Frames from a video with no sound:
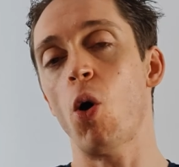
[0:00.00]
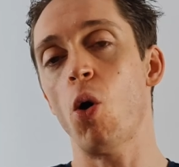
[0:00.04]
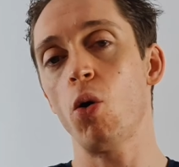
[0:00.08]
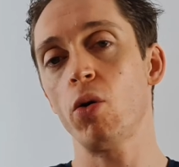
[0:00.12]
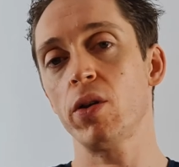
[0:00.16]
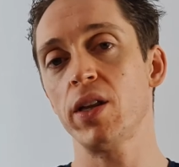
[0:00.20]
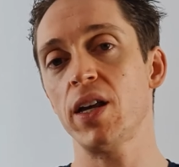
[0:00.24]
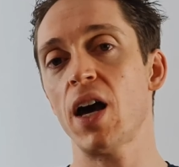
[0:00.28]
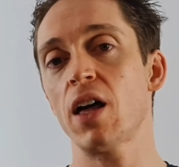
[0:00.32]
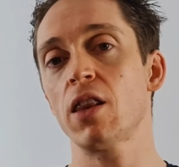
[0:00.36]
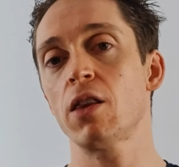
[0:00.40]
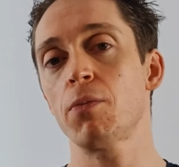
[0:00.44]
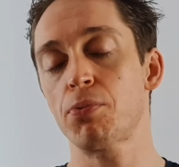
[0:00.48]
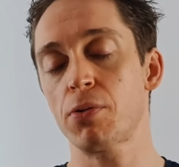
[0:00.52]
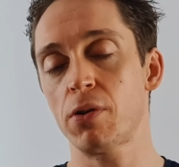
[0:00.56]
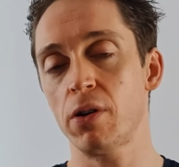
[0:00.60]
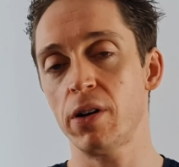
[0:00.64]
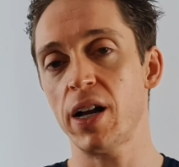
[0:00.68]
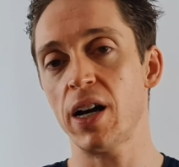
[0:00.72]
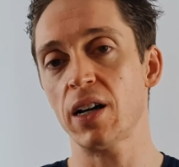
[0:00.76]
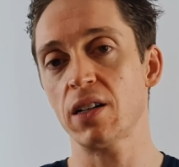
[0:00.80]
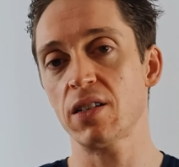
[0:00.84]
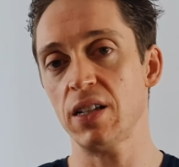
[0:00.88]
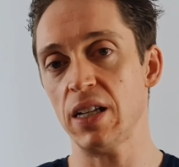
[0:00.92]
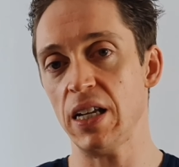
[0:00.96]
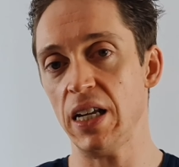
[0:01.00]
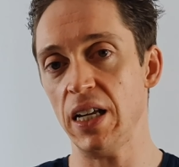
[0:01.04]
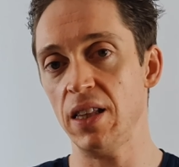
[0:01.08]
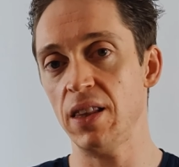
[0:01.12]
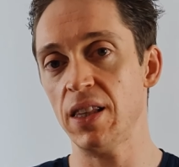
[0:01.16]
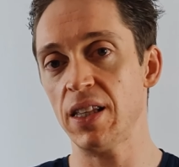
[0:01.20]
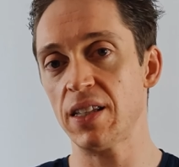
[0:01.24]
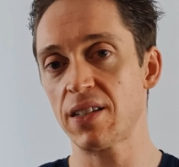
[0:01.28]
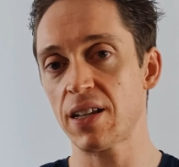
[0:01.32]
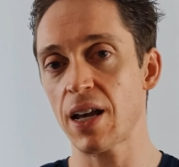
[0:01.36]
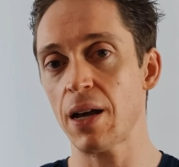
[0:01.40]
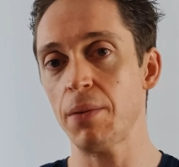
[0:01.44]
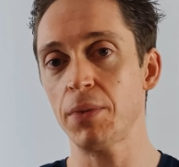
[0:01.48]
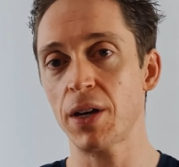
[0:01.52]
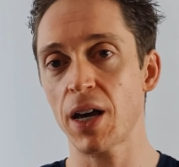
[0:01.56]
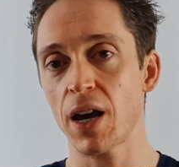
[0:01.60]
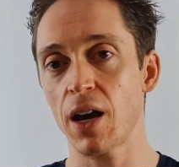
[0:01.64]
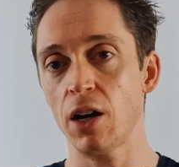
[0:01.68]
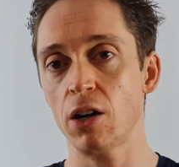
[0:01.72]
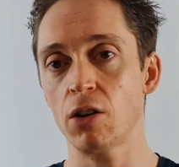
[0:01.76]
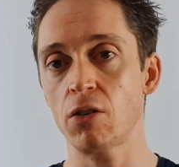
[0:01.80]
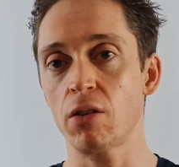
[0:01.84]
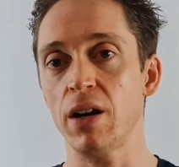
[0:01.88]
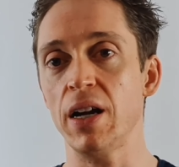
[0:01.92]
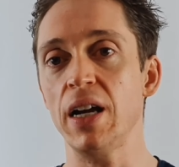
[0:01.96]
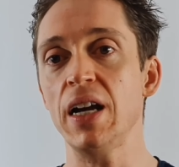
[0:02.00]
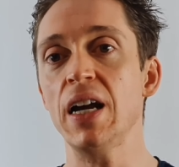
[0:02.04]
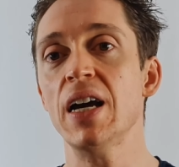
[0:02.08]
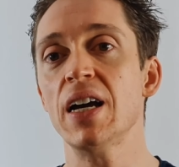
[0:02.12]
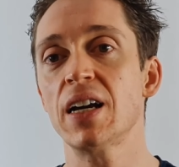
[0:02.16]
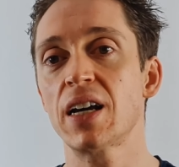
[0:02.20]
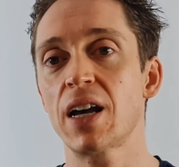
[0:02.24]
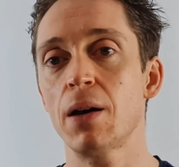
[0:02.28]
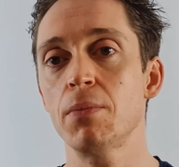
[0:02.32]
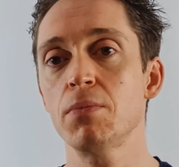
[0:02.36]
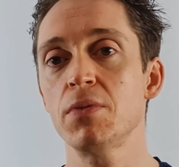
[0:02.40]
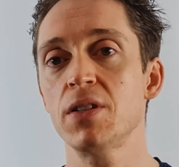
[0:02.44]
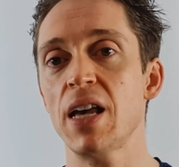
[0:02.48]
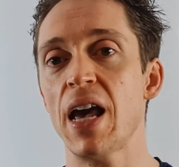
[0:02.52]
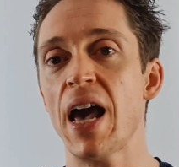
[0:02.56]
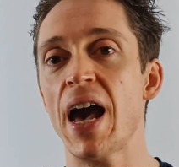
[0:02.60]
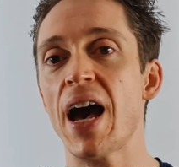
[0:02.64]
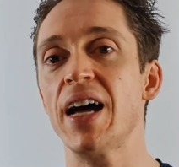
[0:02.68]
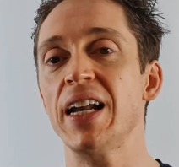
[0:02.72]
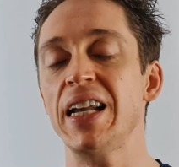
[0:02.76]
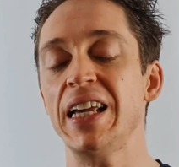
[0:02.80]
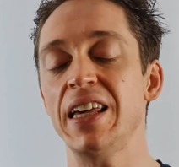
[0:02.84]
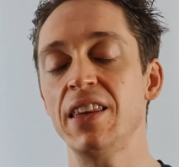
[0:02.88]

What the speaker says: all the other products in the same category, comes out